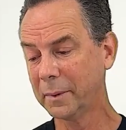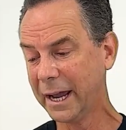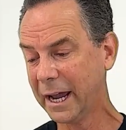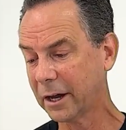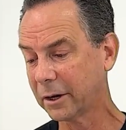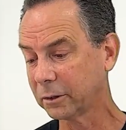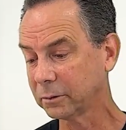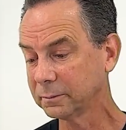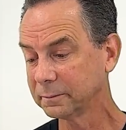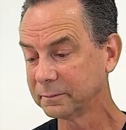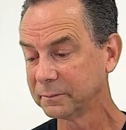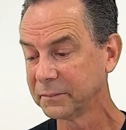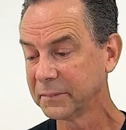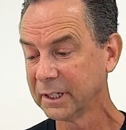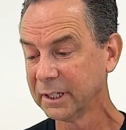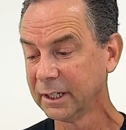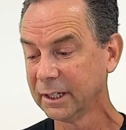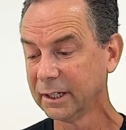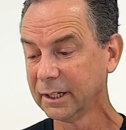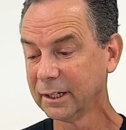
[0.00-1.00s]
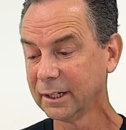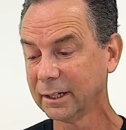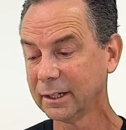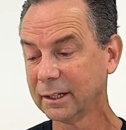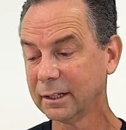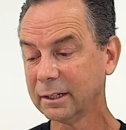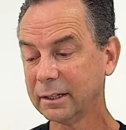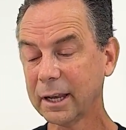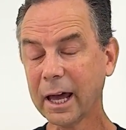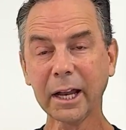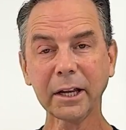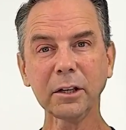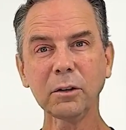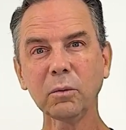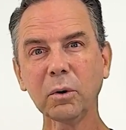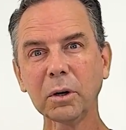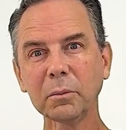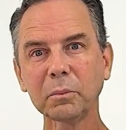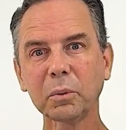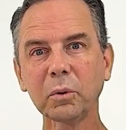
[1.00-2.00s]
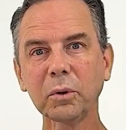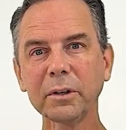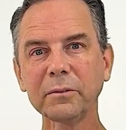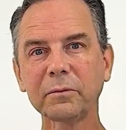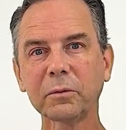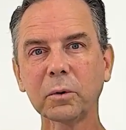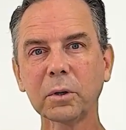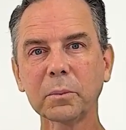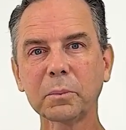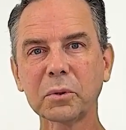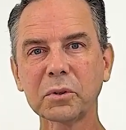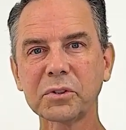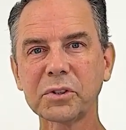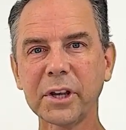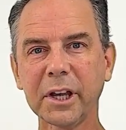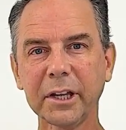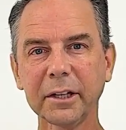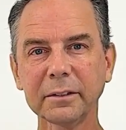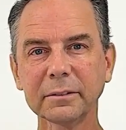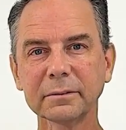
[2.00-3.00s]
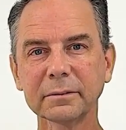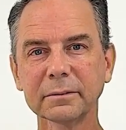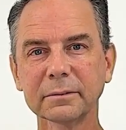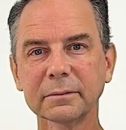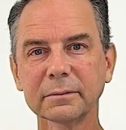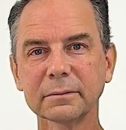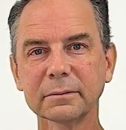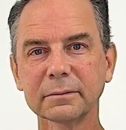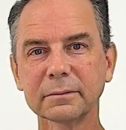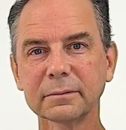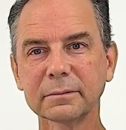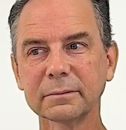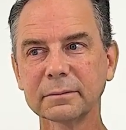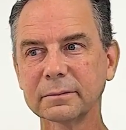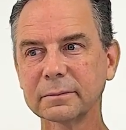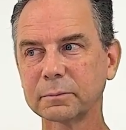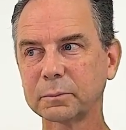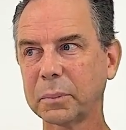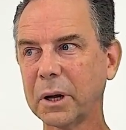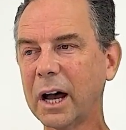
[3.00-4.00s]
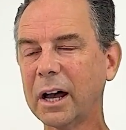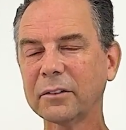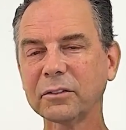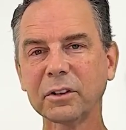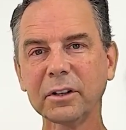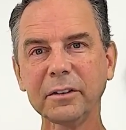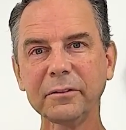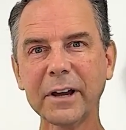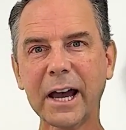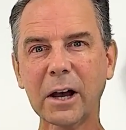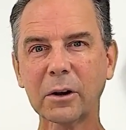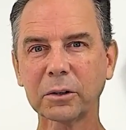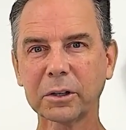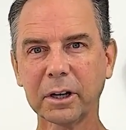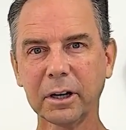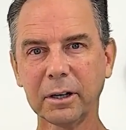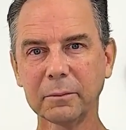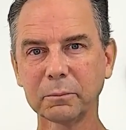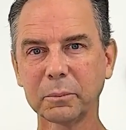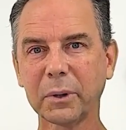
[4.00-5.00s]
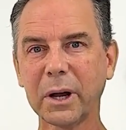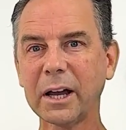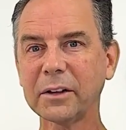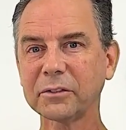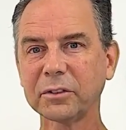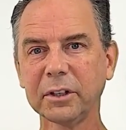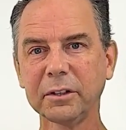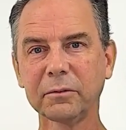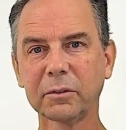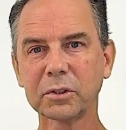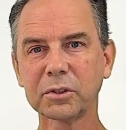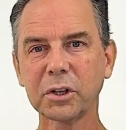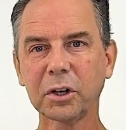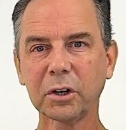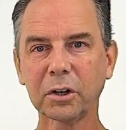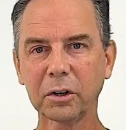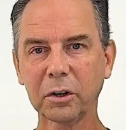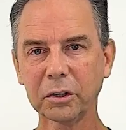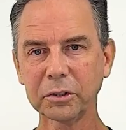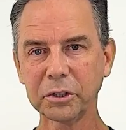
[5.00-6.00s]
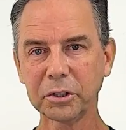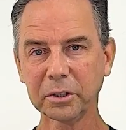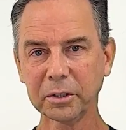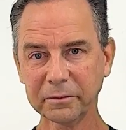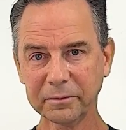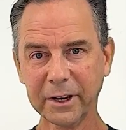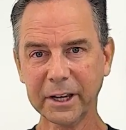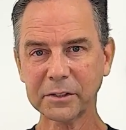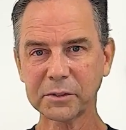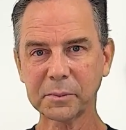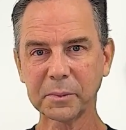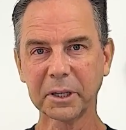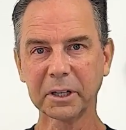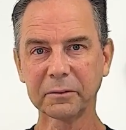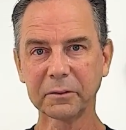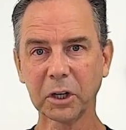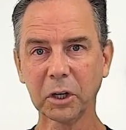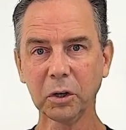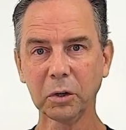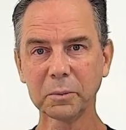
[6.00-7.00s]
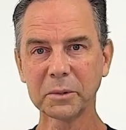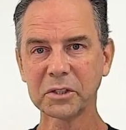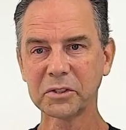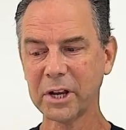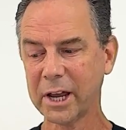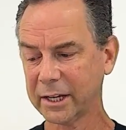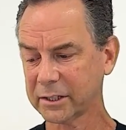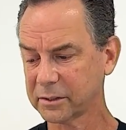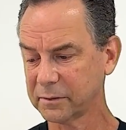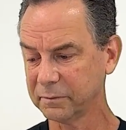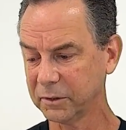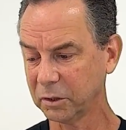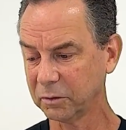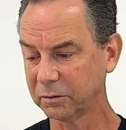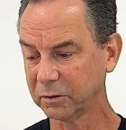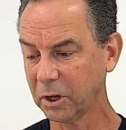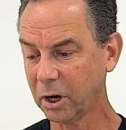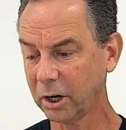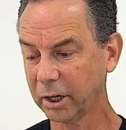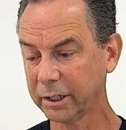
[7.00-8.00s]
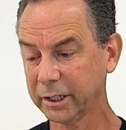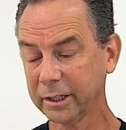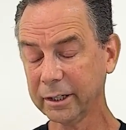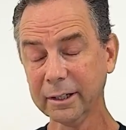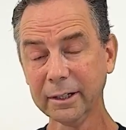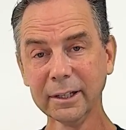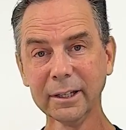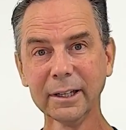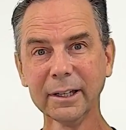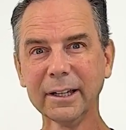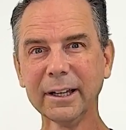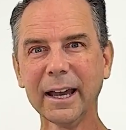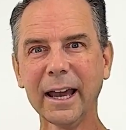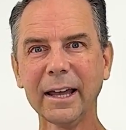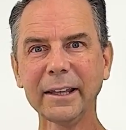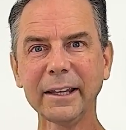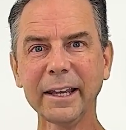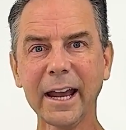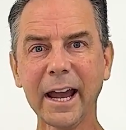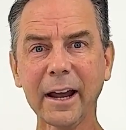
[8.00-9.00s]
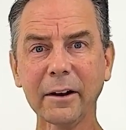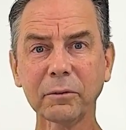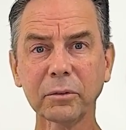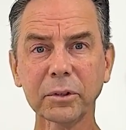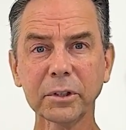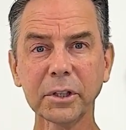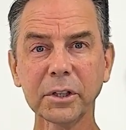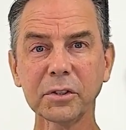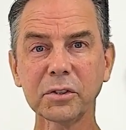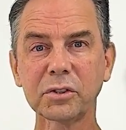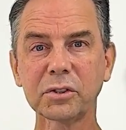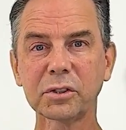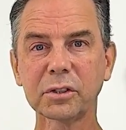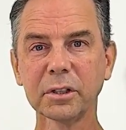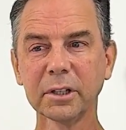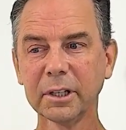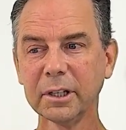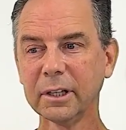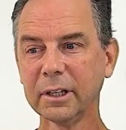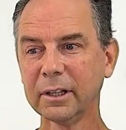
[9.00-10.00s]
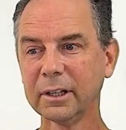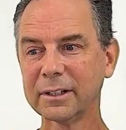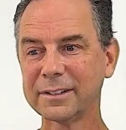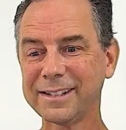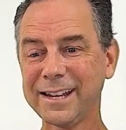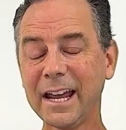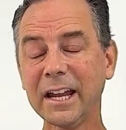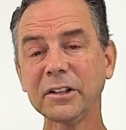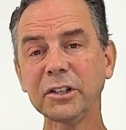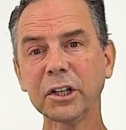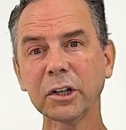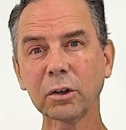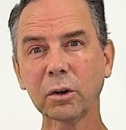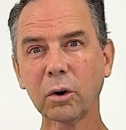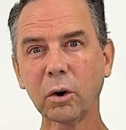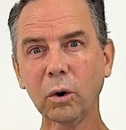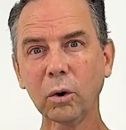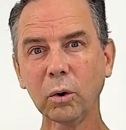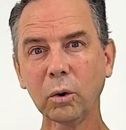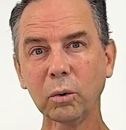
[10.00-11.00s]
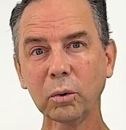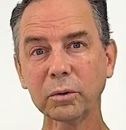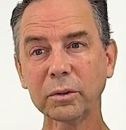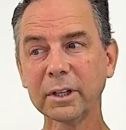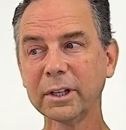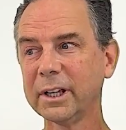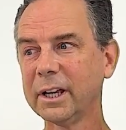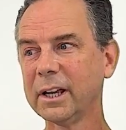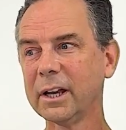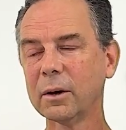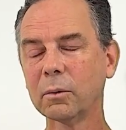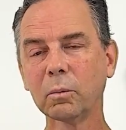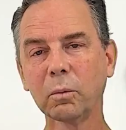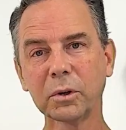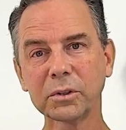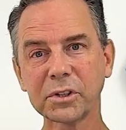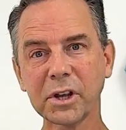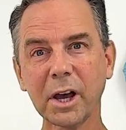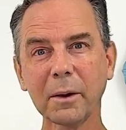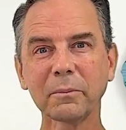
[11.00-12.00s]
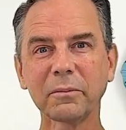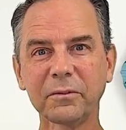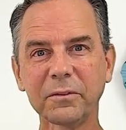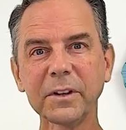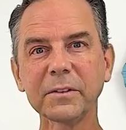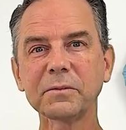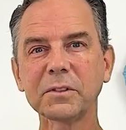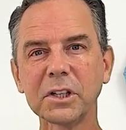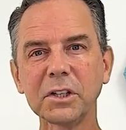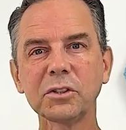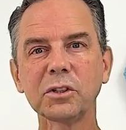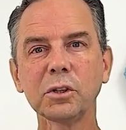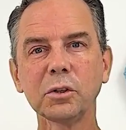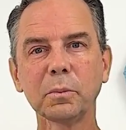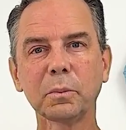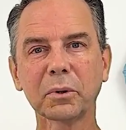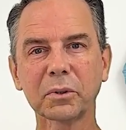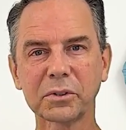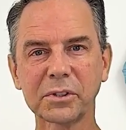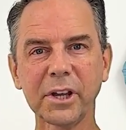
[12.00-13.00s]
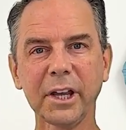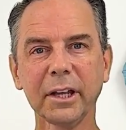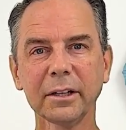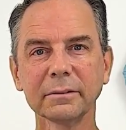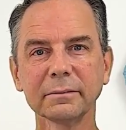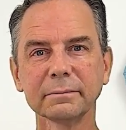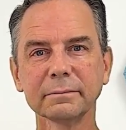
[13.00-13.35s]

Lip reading: out. 91.4% positive outcome, positive return on your investment of a home in Jacksonville, Florida. And the average 10-year hold was up 52%